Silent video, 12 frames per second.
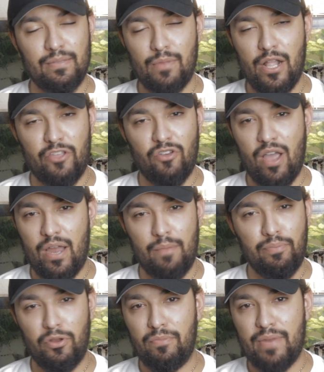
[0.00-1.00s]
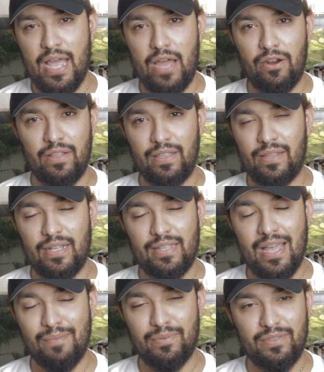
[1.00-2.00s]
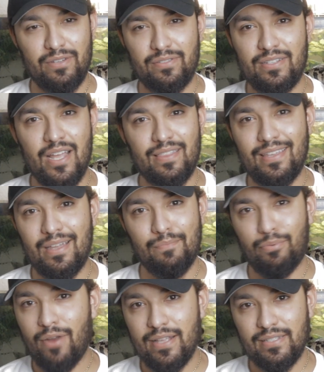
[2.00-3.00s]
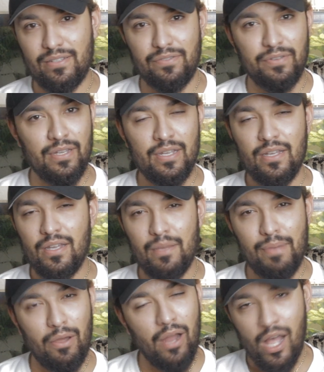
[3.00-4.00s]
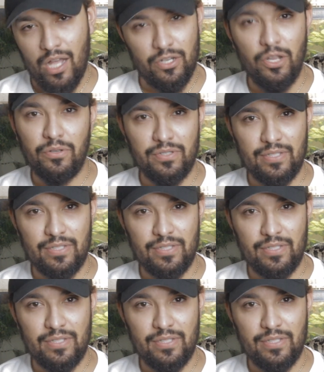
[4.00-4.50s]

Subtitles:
I'm not trying to put them down or anything like that, but there's nothing impressive about hognose